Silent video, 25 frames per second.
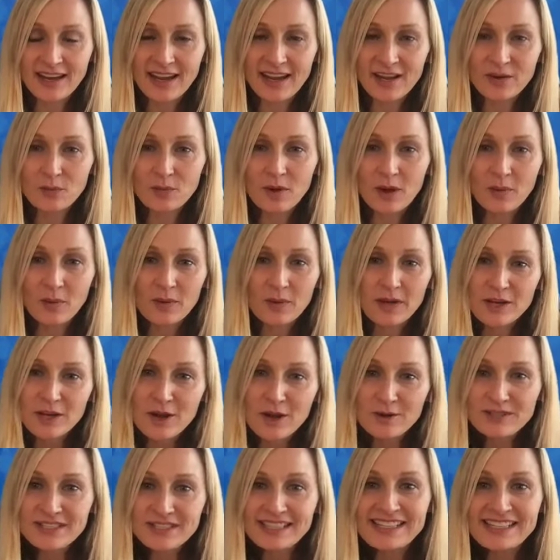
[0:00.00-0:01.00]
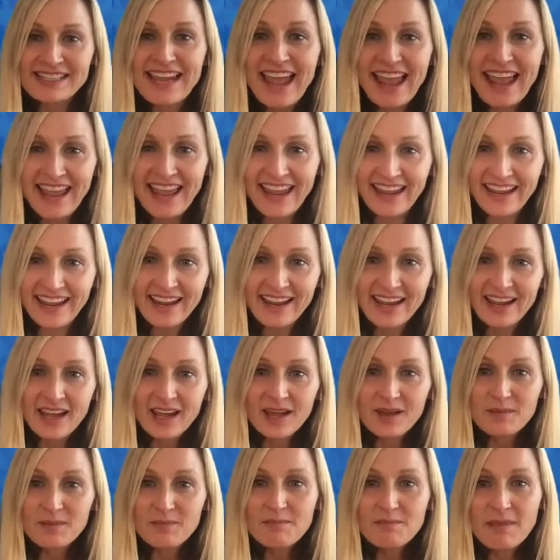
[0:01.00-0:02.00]
and what we know today
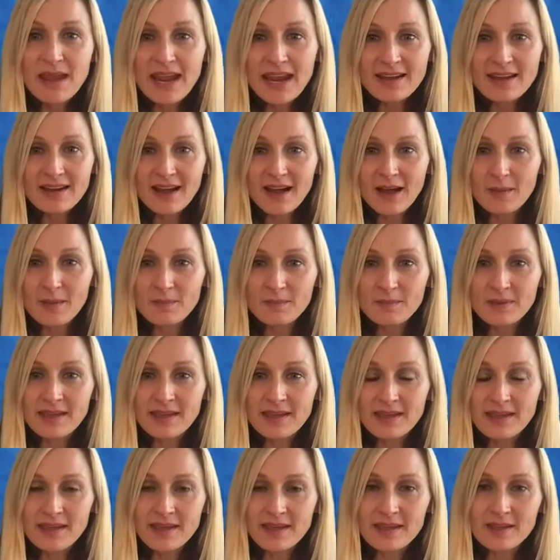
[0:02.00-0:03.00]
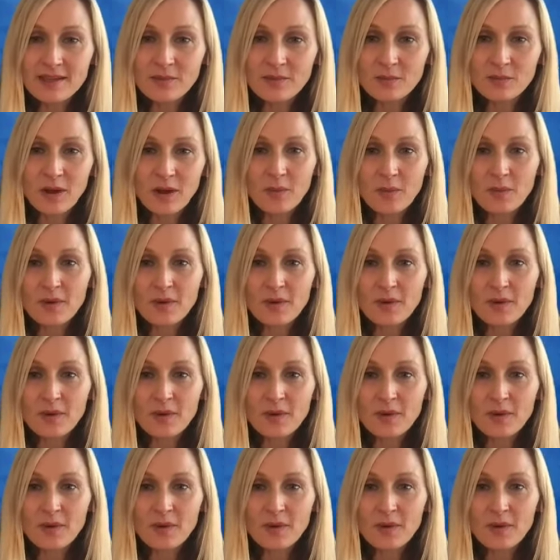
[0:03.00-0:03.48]
may not be what we